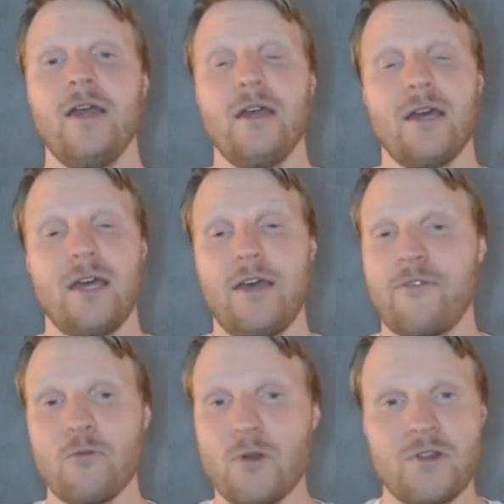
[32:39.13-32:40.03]
If
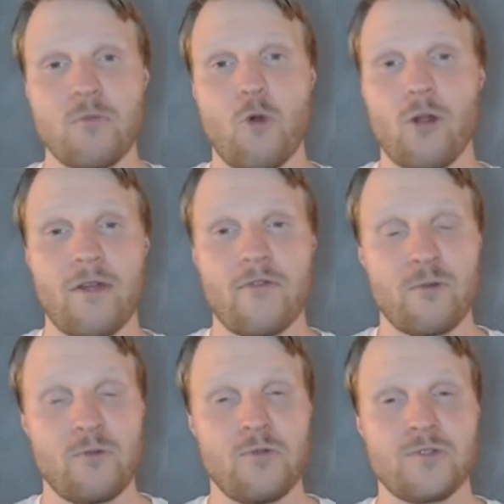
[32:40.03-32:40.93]
you're wondering more about
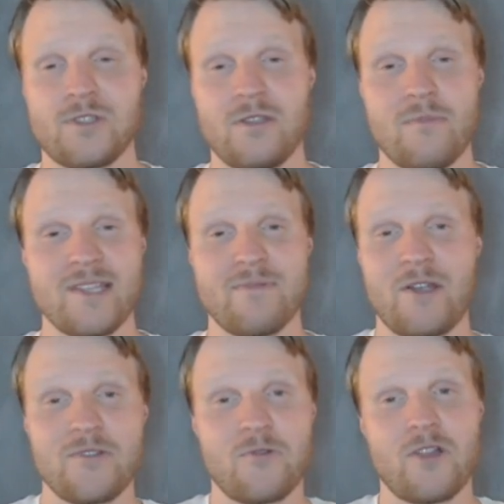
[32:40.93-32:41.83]
who's the best
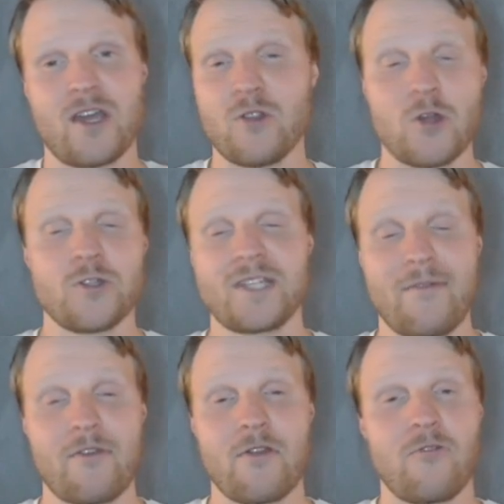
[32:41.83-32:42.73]
players for like not just Game
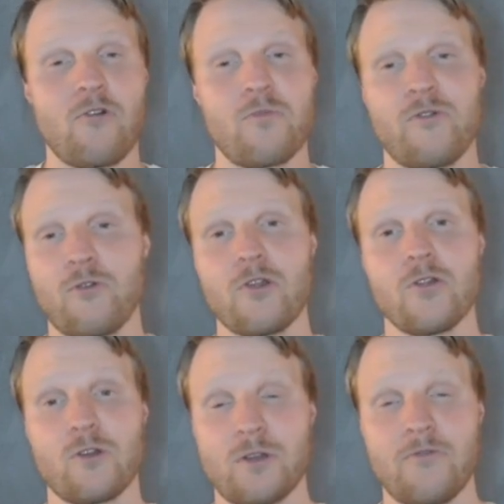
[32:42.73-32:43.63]
Week 34, but for the
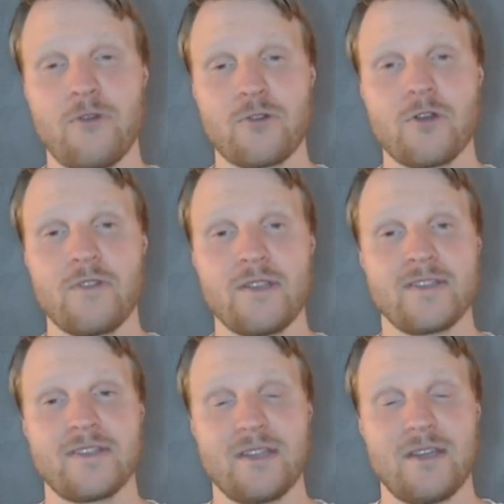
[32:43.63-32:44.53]
long-term future of
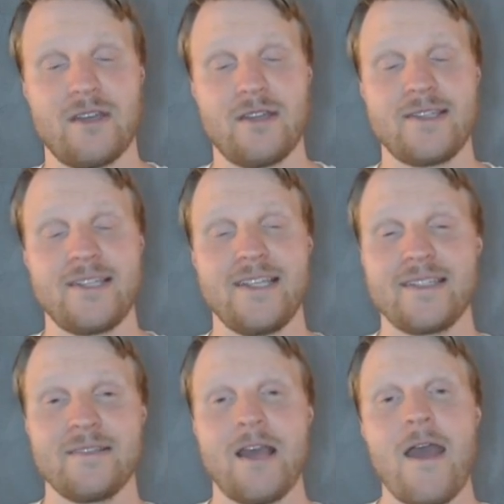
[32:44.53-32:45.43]
this
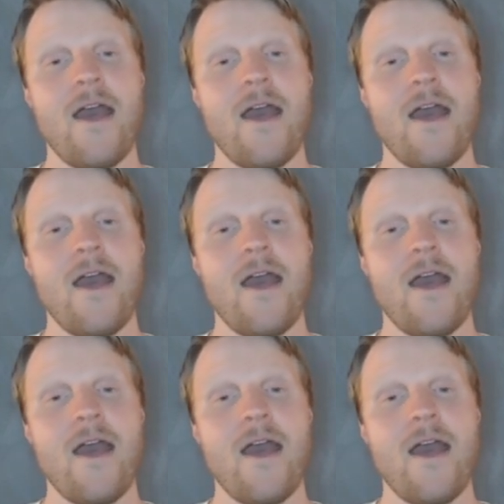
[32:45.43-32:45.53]
season,